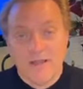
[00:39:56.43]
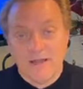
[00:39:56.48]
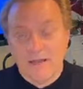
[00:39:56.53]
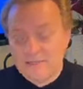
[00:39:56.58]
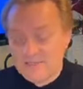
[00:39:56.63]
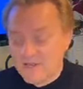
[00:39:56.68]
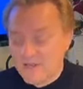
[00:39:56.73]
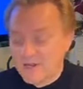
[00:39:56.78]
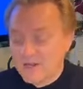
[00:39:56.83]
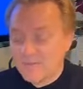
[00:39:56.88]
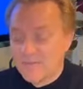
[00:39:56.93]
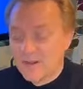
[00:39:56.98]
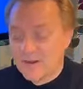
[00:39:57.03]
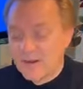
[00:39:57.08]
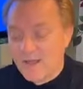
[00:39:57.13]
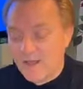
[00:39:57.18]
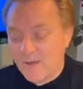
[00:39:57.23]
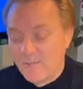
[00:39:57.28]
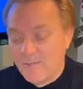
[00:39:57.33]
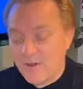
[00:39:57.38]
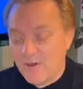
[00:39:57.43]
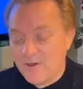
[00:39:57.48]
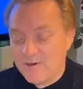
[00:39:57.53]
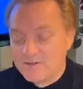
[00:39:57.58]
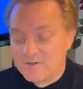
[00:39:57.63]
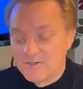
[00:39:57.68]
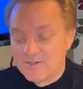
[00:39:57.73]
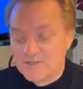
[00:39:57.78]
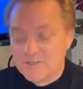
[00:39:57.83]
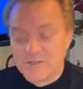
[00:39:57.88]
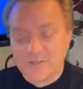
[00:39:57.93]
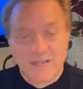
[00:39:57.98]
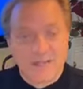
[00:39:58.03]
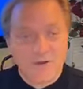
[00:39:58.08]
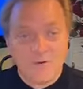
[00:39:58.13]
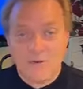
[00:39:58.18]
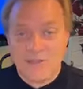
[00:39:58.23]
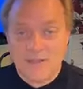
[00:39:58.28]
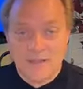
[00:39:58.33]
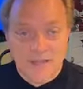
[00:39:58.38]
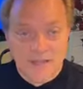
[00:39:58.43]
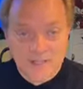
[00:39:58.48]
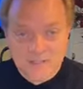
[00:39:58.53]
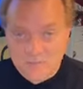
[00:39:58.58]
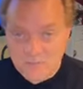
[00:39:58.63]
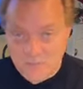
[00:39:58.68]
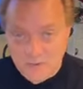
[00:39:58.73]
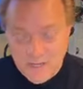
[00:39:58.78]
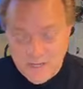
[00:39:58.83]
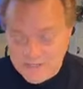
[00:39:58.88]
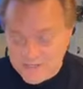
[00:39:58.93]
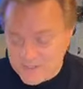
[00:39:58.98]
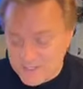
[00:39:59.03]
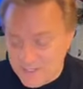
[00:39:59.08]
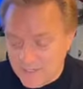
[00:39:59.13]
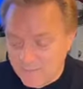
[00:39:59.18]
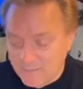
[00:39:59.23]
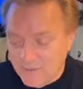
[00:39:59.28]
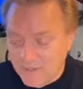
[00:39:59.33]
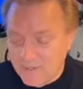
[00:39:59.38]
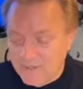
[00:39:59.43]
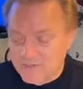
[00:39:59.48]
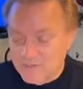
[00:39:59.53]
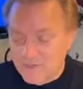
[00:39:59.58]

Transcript: And I talk about how marriage is not only God's blessing, but it's